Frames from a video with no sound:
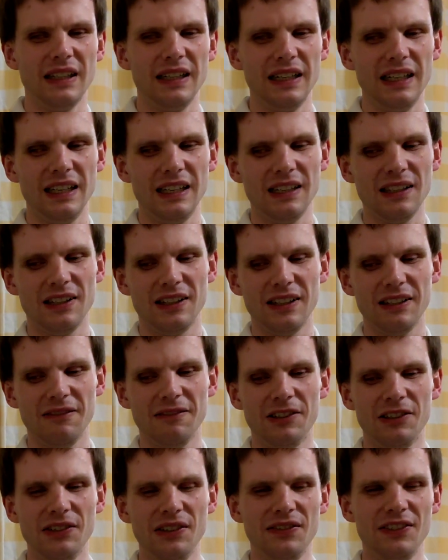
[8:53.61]
inline
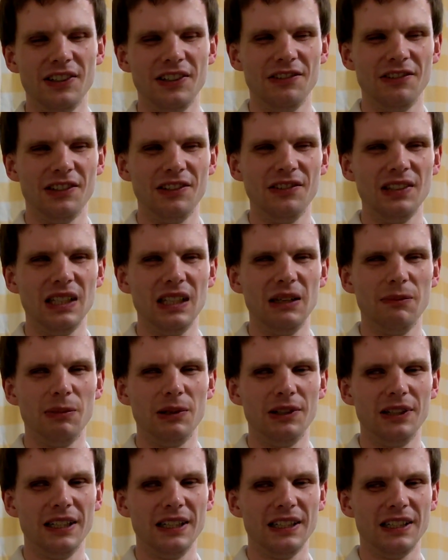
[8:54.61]
volume control that you
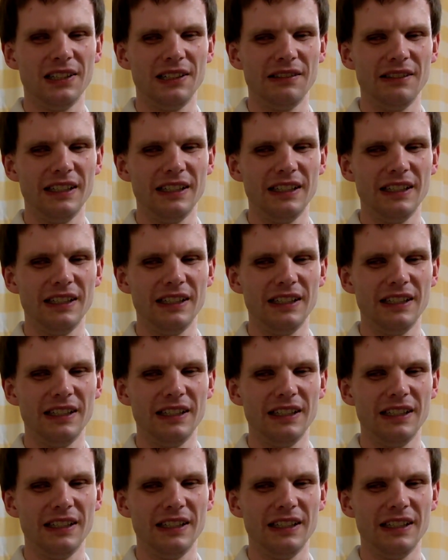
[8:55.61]
plug into